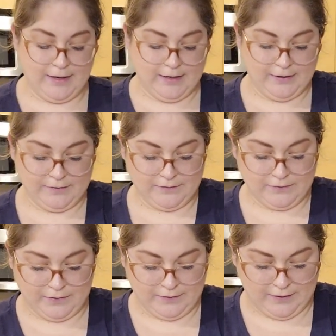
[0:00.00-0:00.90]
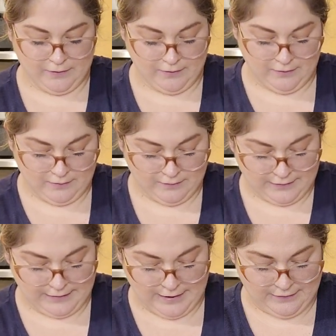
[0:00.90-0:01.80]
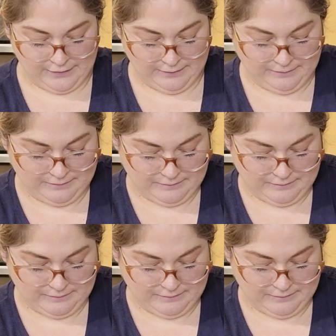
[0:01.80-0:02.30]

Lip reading: and stir that all together.